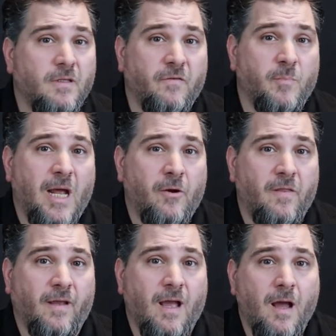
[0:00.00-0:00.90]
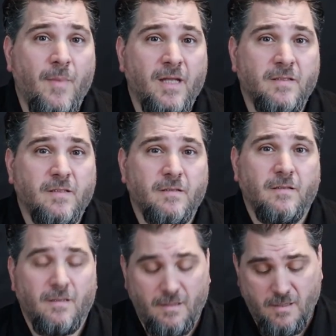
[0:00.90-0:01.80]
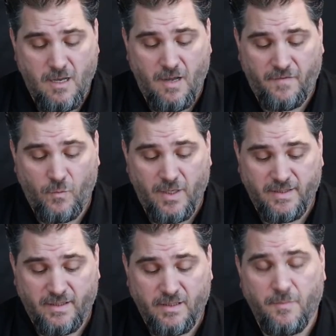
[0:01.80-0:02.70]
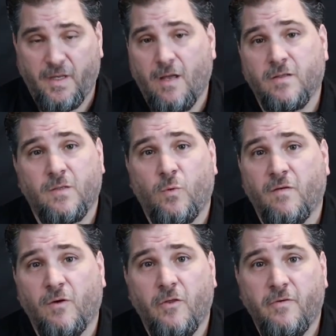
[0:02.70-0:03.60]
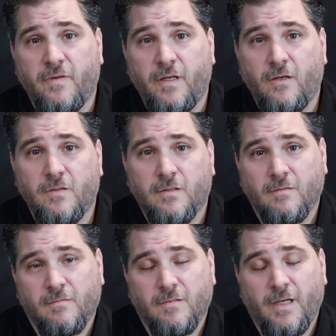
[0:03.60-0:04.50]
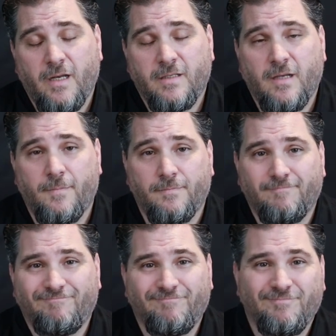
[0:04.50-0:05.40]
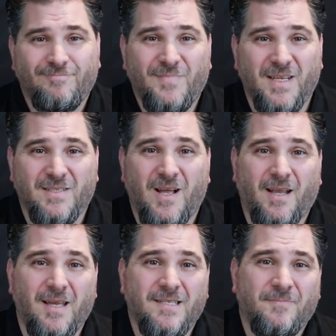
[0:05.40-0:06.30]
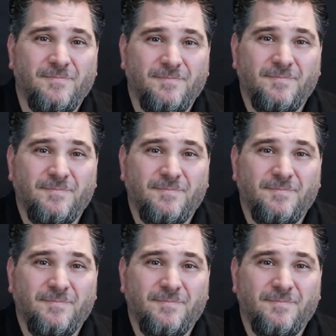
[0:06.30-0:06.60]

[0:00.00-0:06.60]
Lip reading: leave them down in the comments. If you want to see something else in one of our other videos, hit us up. Thanks a lot, guys.